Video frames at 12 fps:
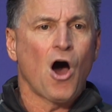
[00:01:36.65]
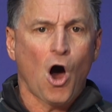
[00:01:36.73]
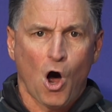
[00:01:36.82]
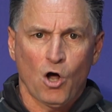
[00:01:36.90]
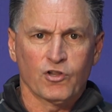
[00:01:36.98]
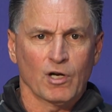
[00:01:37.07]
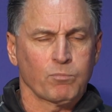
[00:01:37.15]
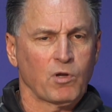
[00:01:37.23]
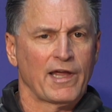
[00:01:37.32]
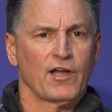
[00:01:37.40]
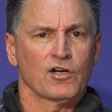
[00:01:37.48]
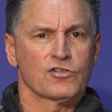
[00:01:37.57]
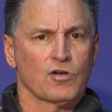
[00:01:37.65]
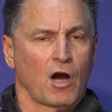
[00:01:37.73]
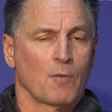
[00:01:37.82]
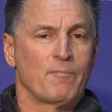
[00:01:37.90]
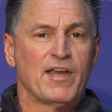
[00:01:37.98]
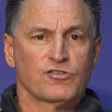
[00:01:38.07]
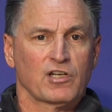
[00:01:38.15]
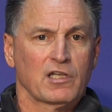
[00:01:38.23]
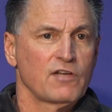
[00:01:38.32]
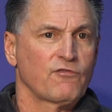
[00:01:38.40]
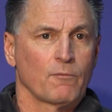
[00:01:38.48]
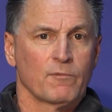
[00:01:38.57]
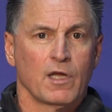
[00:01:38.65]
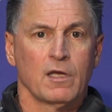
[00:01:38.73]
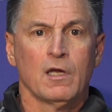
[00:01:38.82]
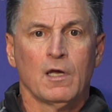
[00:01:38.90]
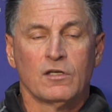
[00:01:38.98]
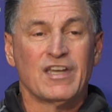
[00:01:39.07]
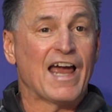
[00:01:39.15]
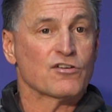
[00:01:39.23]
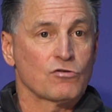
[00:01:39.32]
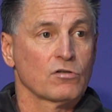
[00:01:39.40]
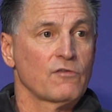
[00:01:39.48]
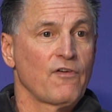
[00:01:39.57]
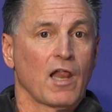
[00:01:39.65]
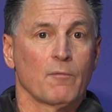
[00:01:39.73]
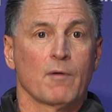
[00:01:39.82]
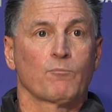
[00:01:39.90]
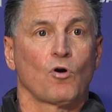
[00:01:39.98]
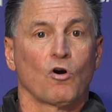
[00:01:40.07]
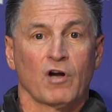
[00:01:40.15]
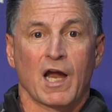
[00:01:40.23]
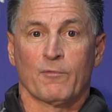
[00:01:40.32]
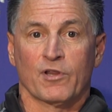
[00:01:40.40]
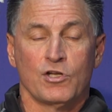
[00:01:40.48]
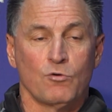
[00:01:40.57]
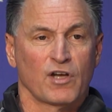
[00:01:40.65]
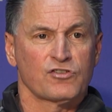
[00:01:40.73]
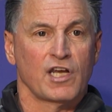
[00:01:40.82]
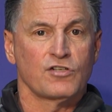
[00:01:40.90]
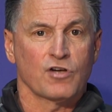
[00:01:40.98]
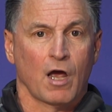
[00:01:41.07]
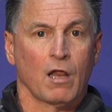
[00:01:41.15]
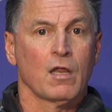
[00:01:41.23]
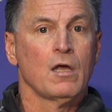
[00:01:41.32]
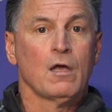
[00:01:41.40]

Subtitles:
All their players are basically from the National Development Program or the USHL.